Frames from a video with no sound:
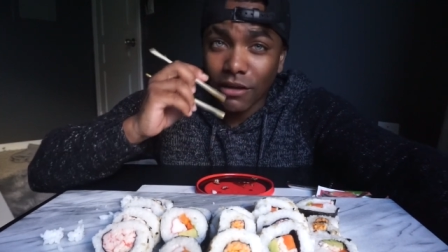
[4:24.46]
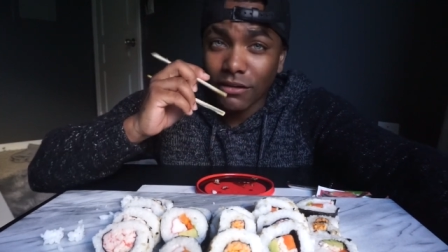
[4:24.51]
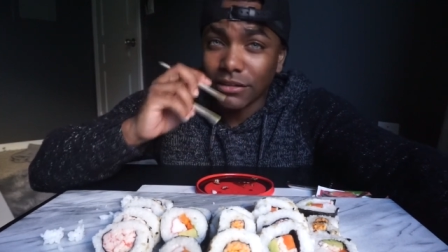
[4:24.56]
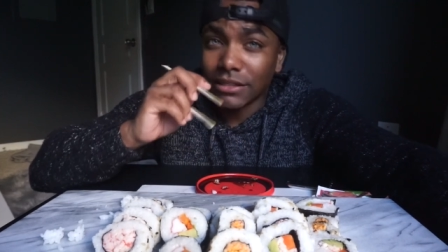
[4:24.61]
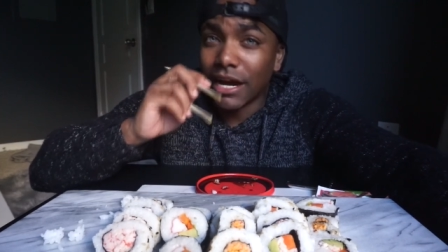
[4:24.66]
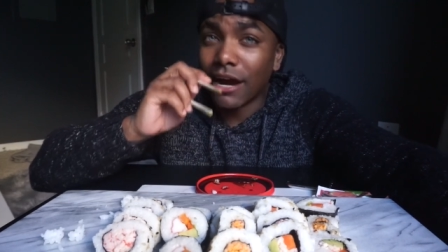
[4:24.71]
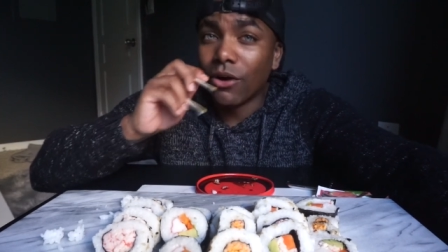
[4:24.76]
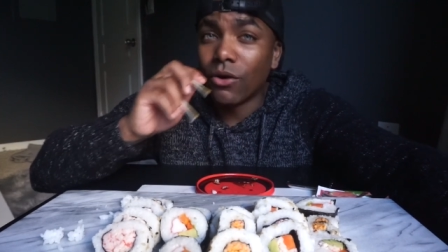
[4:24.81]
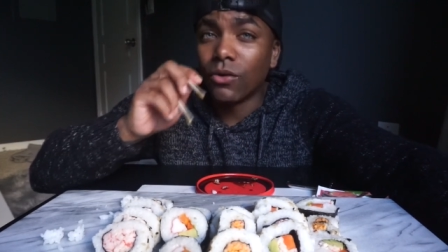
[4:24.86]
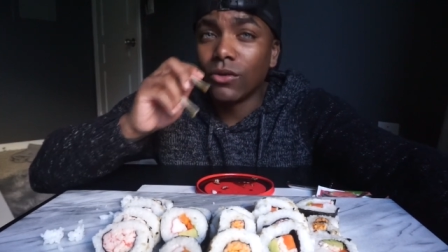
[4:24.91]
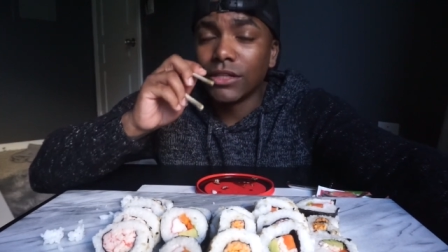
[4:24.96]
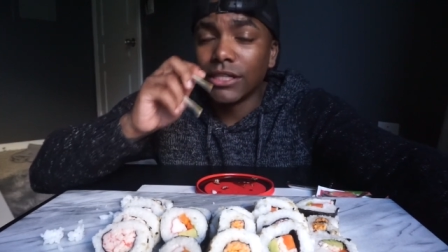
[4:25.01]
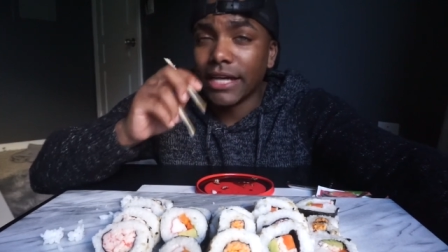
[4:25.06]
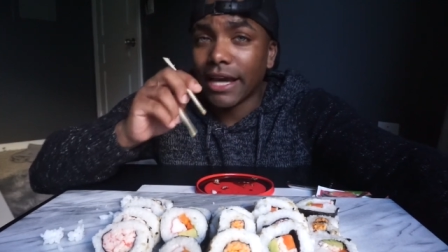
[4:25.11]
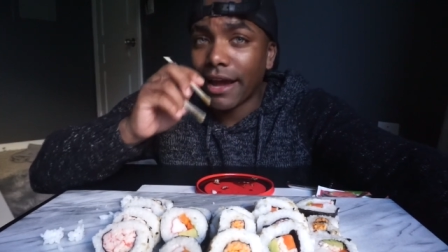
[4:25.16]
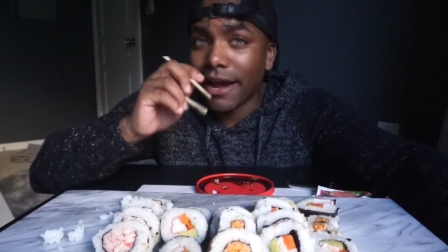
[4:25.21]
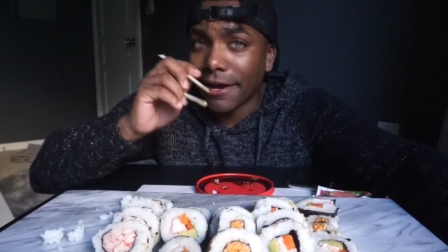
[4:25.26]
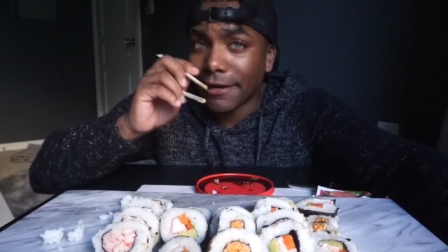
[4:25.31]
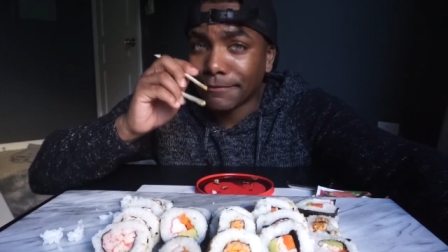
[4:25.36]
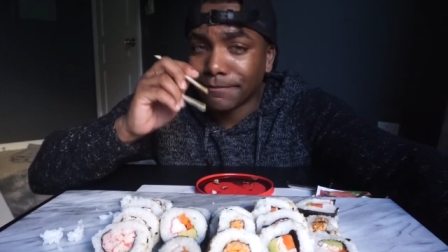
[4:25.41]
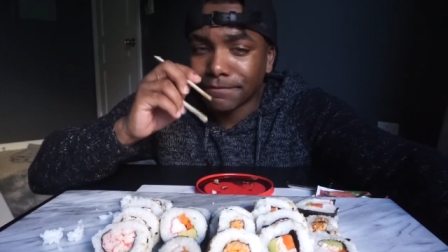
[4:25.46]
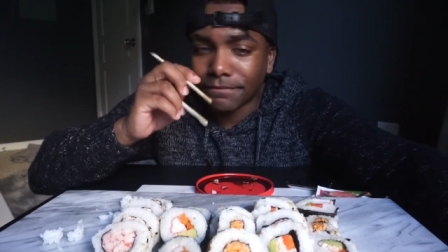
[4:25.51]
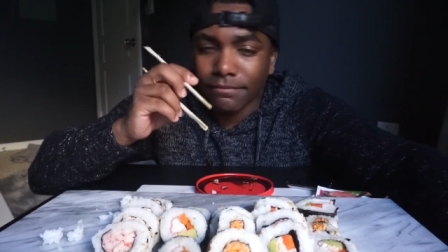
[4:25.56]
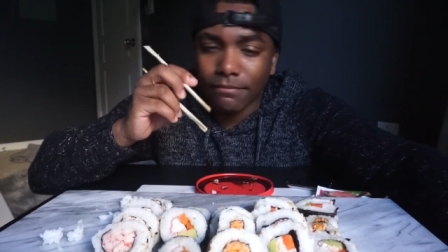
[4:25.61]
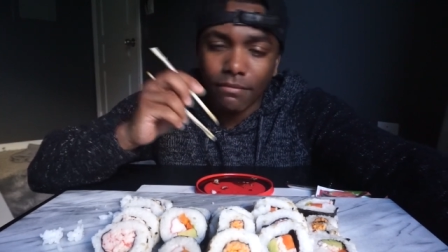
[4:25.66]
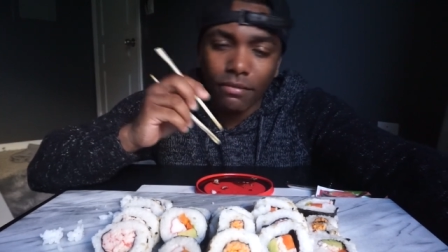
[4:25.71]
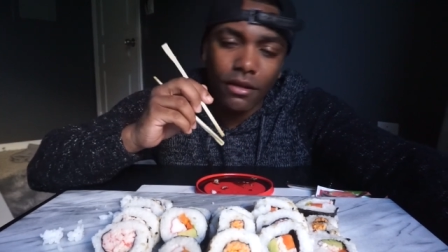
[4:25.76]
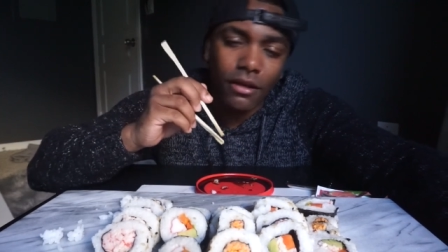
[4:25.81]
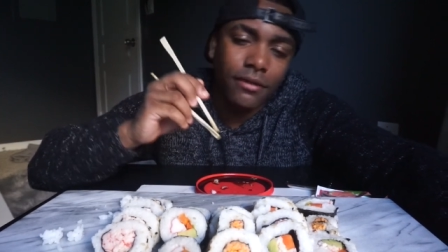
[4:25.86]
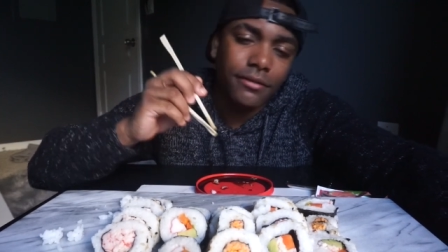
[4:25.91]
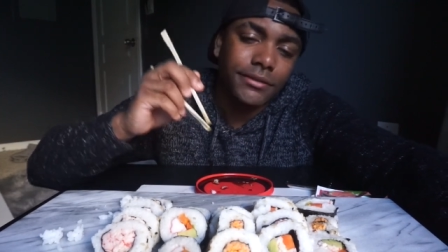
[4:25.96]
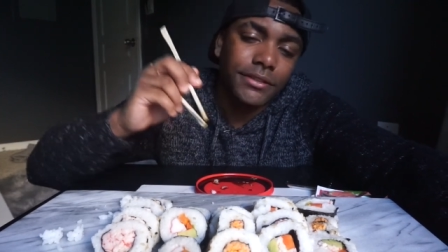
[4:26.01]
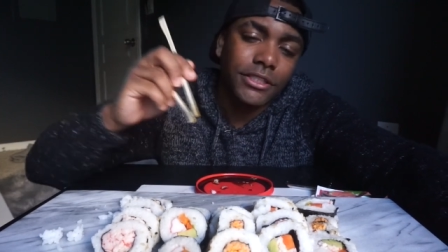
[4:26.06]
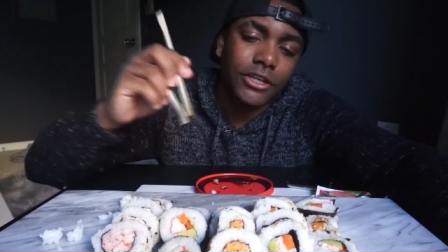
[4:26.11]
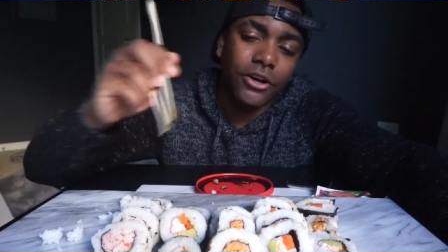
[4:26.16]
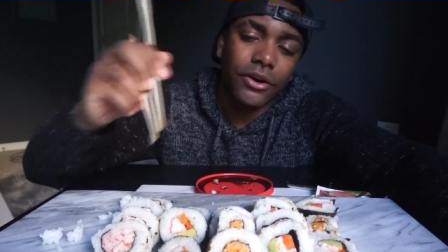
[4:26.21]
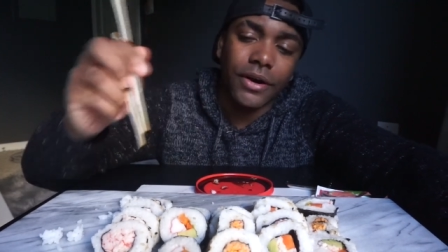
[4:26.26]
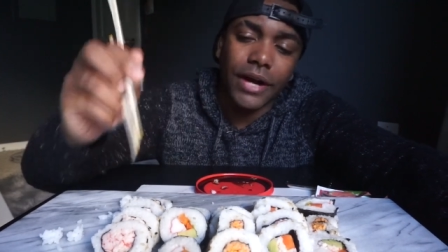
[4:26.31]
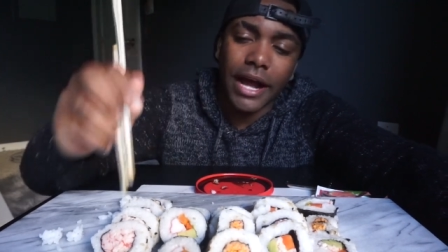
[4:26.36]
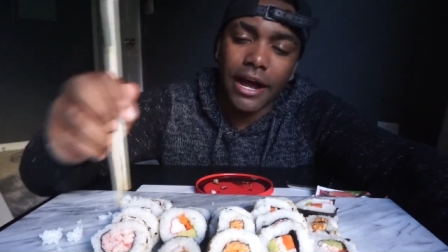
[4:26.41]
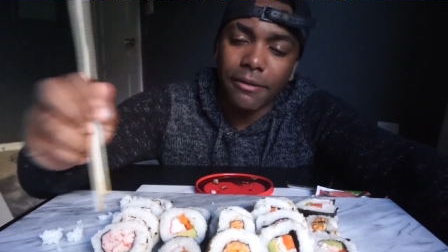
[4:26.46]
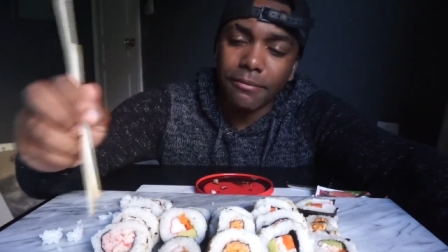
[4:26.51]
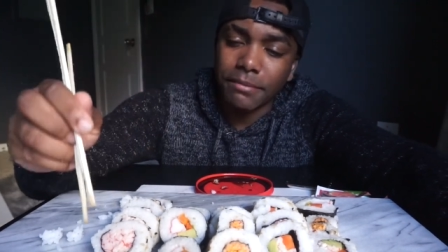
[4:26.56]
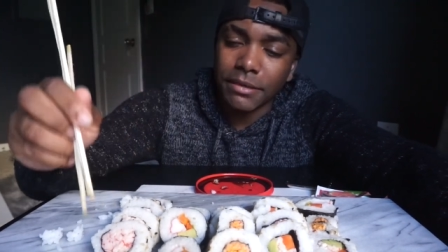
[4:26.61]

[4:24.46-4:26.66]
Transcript: not only at her